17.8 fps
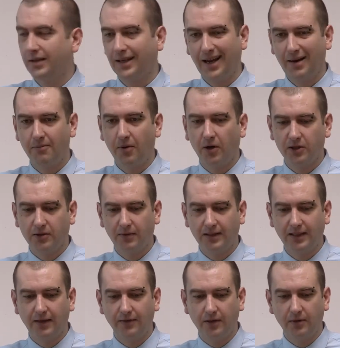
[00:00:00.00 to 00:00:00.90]
Can
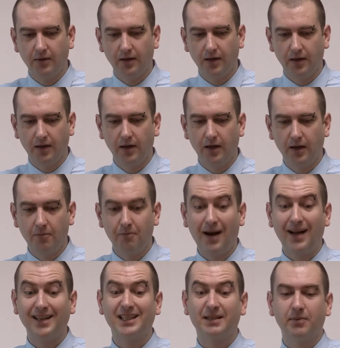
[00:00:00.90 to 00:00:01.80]
possibly give you a
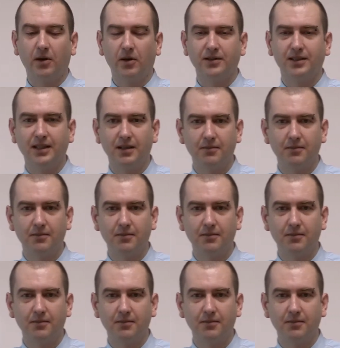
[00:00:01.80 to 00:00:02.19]
bad spot in